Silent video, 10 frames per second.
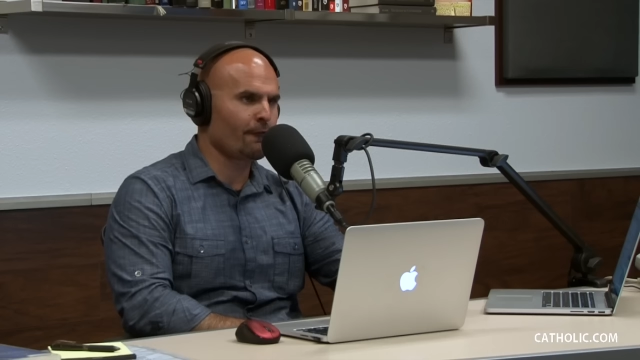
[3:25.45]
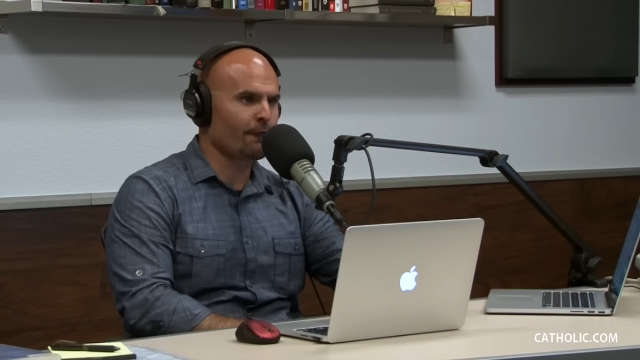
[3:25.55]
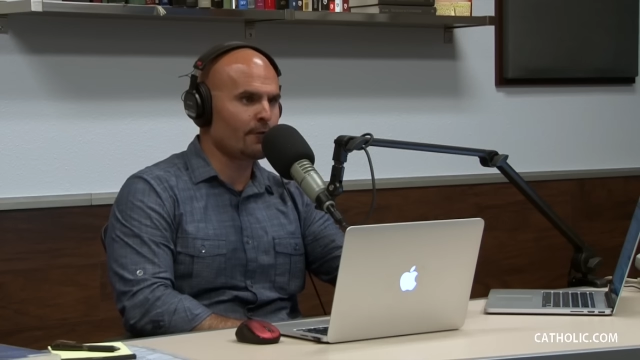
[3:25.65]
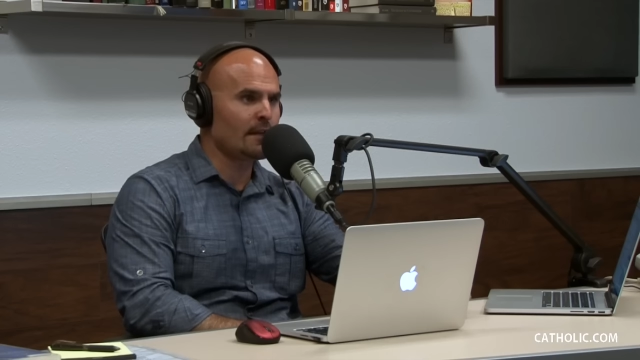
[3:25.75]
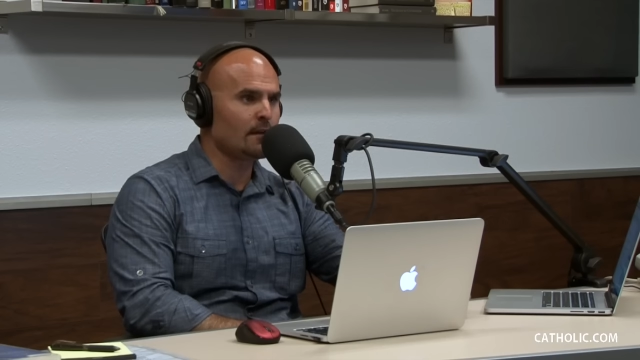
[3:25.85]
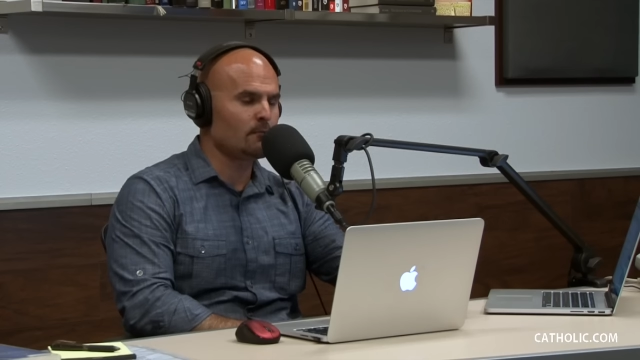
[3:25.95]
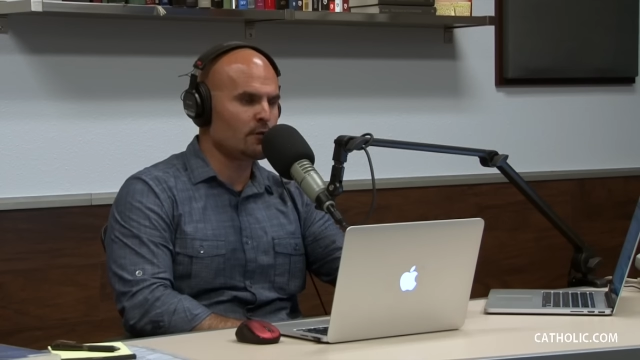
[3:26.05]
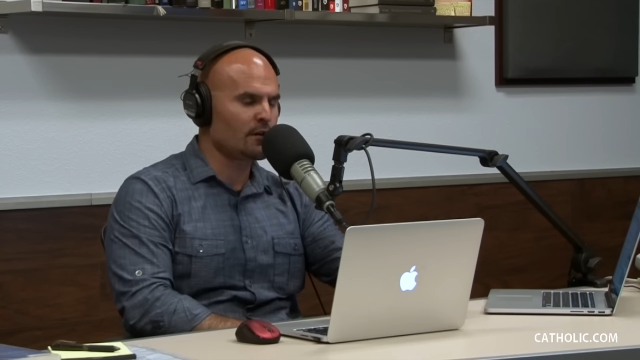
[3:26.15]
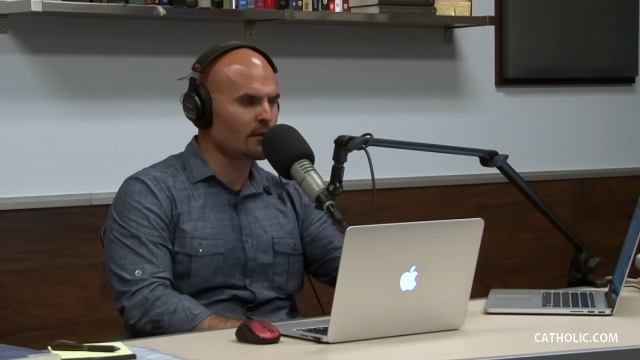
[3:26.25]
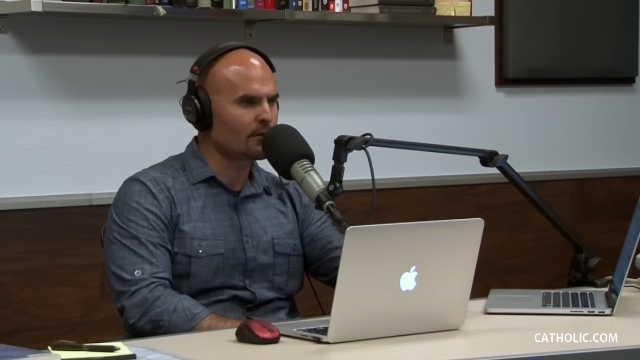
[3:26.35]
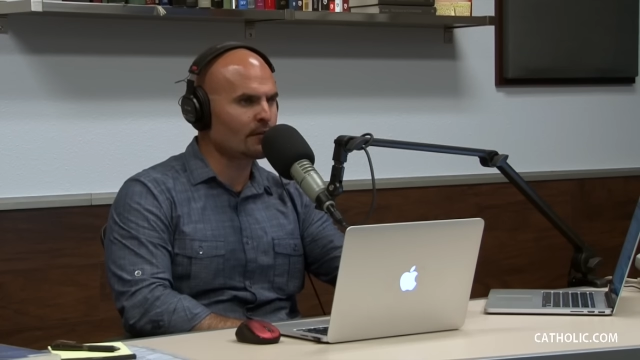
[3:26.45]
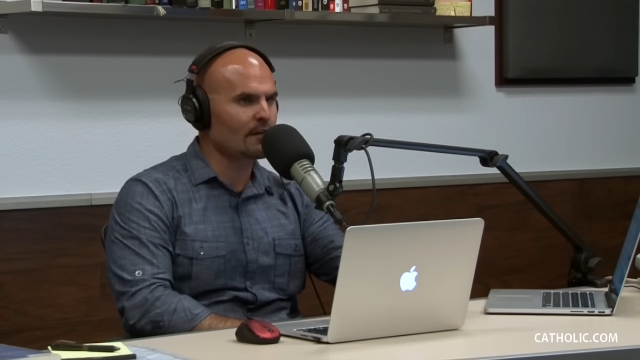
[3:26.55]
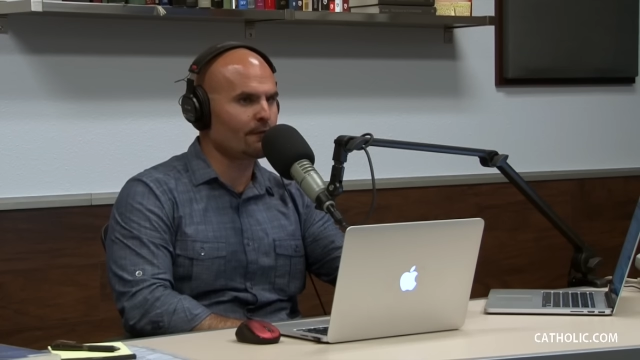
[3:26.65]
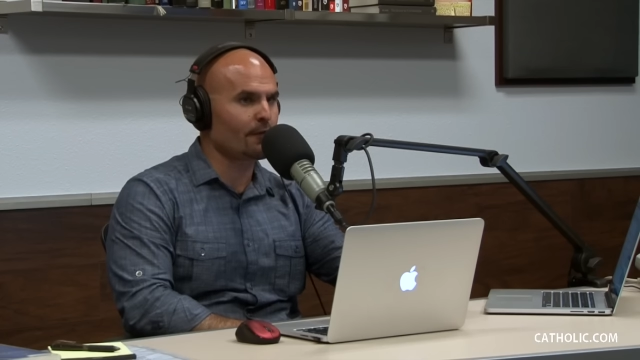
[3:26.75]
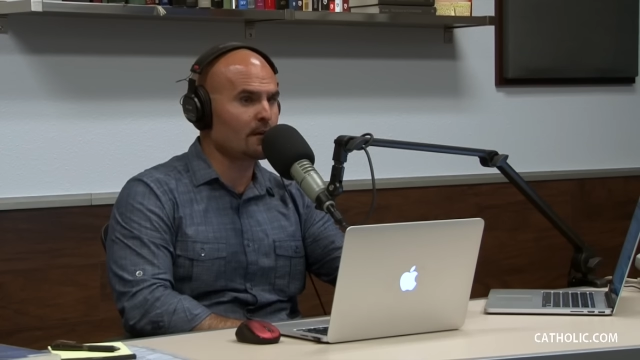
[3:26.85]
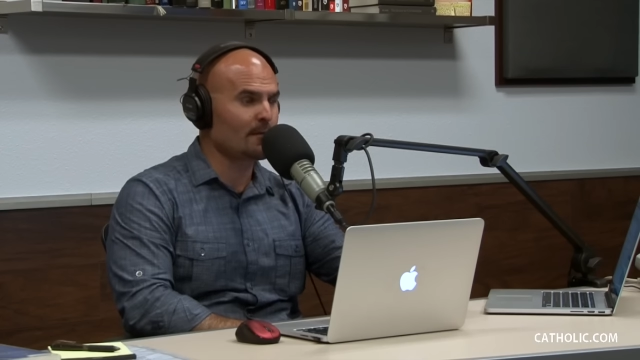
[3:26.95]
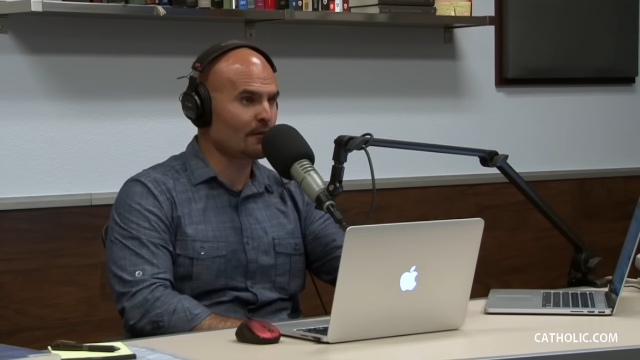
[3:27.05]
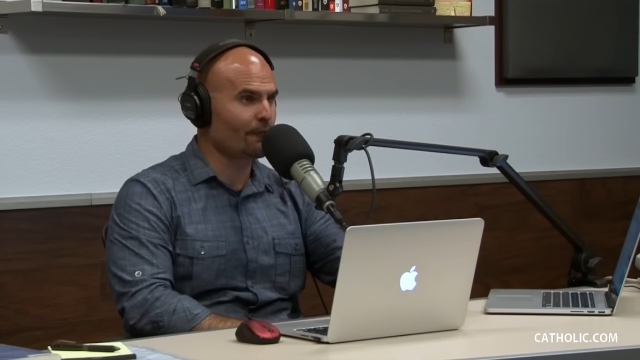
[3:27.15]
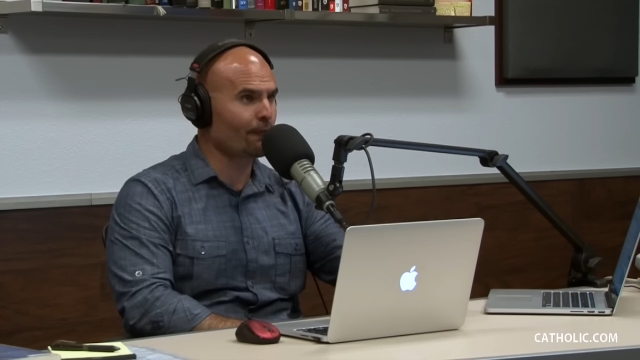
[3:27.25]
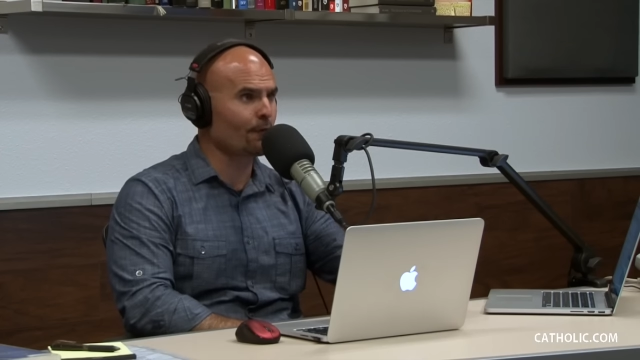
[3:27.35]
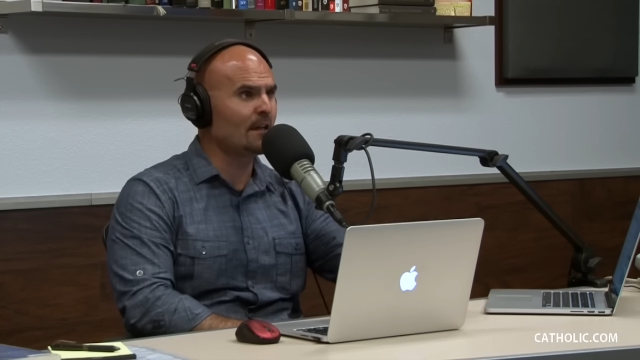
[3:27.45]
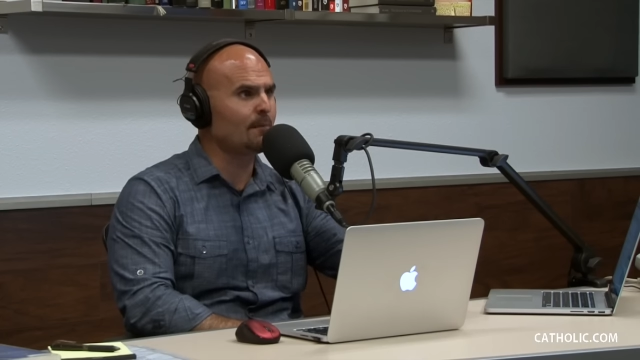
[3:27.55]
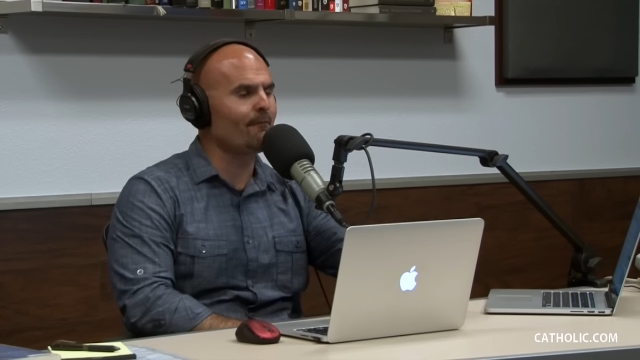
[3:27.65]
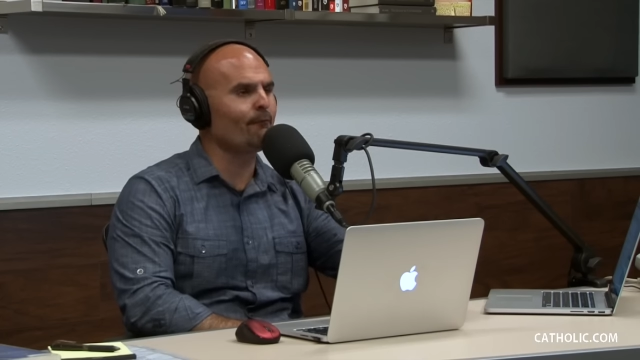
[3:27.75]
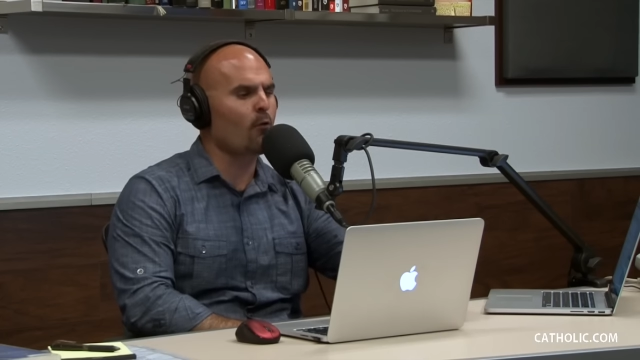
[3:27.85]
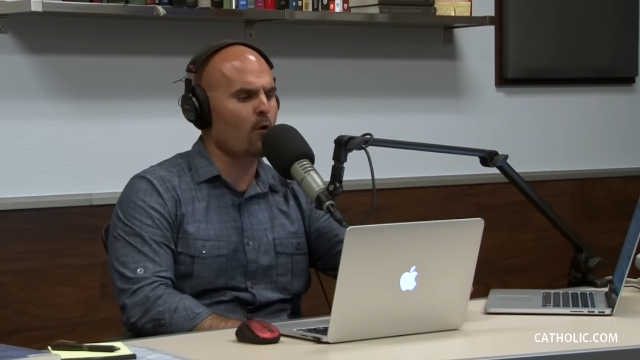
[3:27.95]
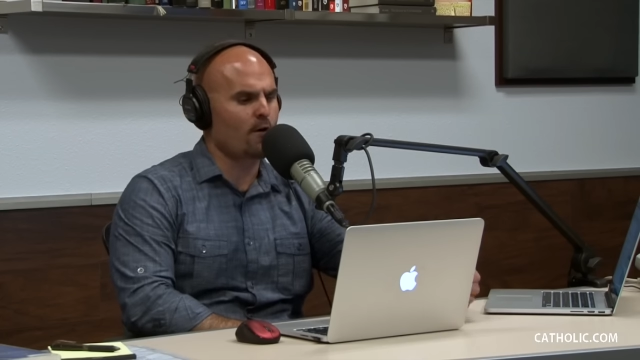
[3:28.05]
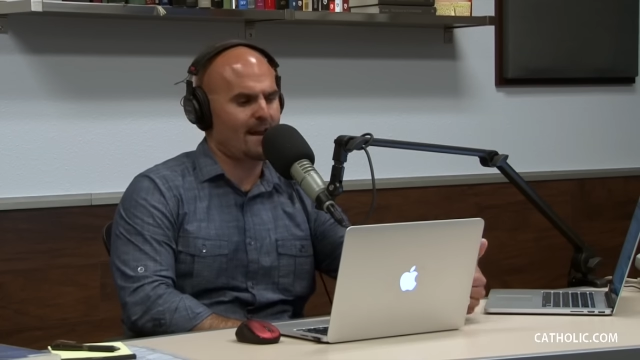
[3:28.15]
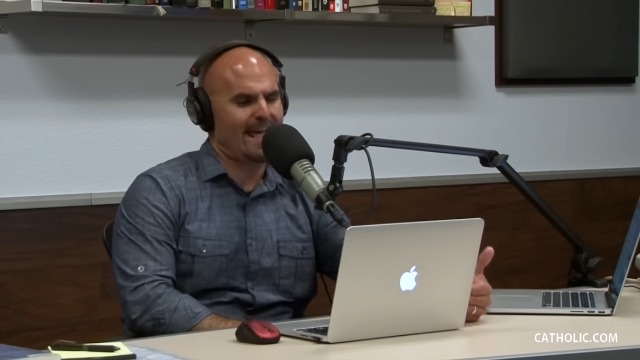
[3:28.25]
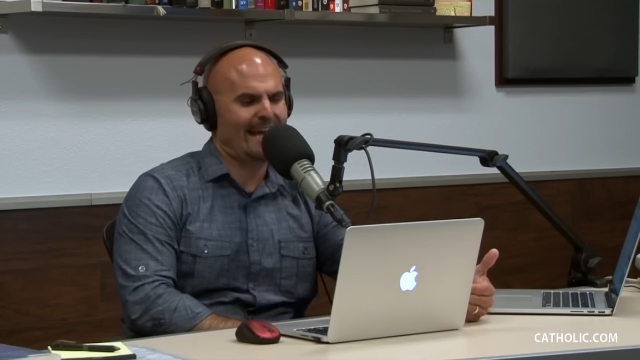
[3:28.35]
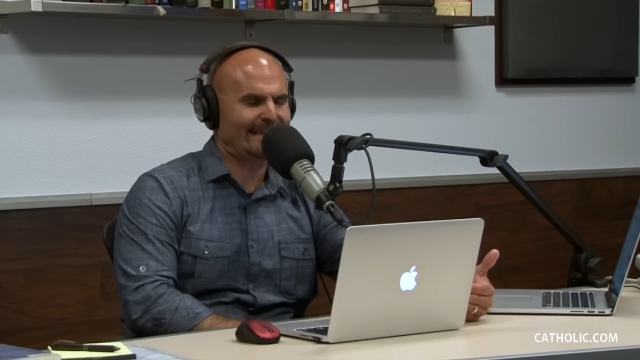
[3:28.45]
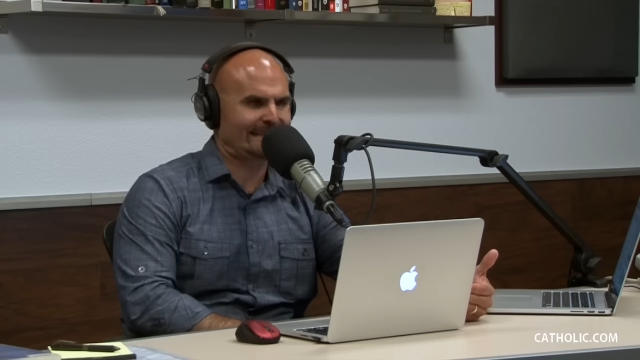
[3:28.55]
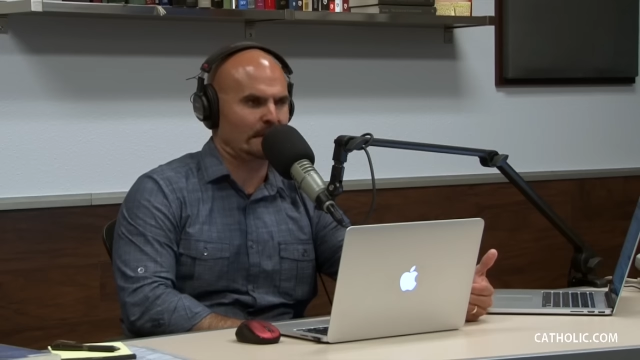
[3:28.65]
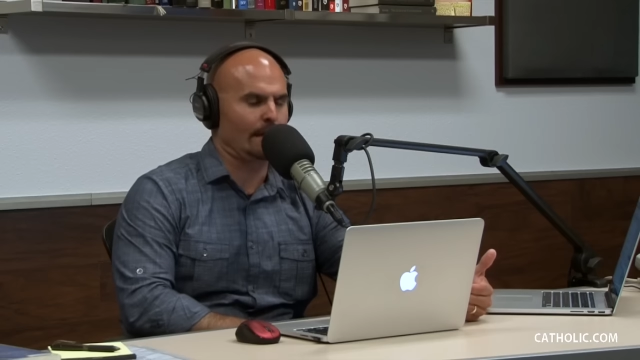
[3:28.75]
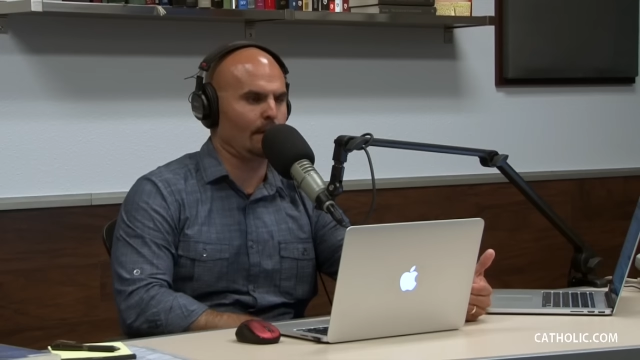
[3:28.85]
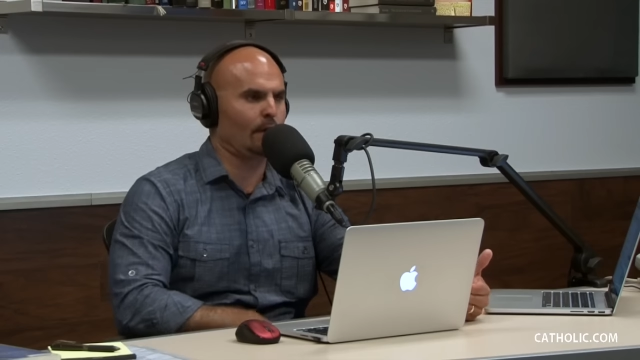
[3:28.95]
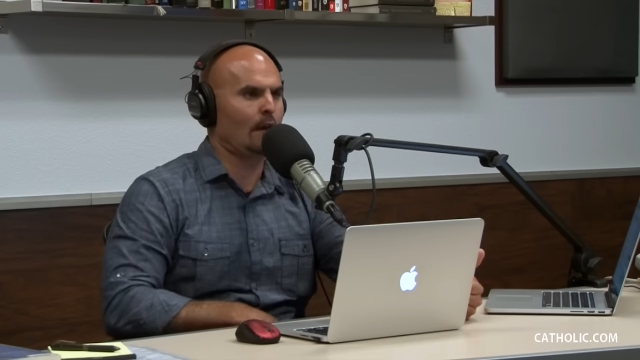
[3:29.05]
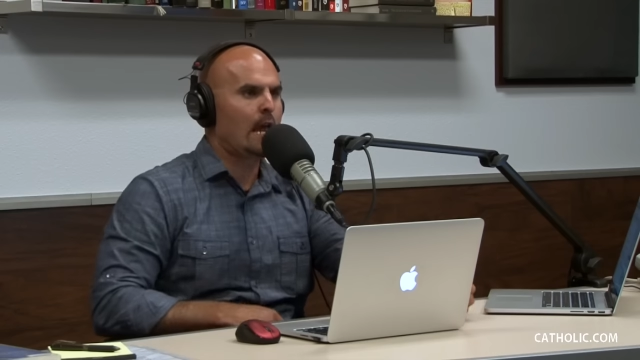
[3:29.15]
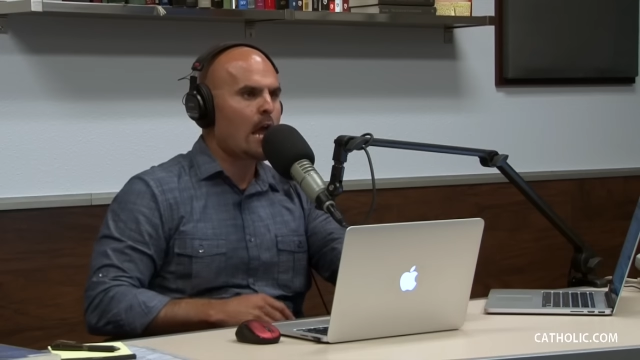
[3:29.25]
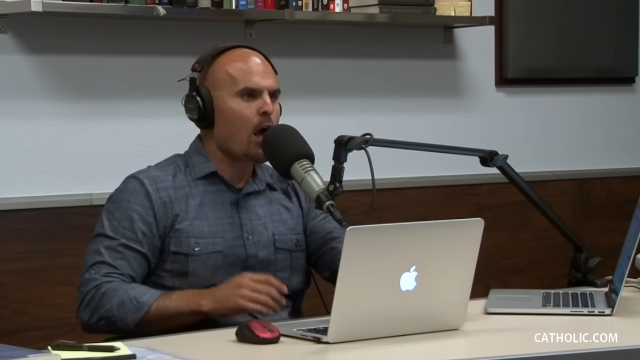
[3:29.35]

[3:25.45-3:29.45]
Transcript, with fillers: freedom, you can understand freedom as a freedom for excellence.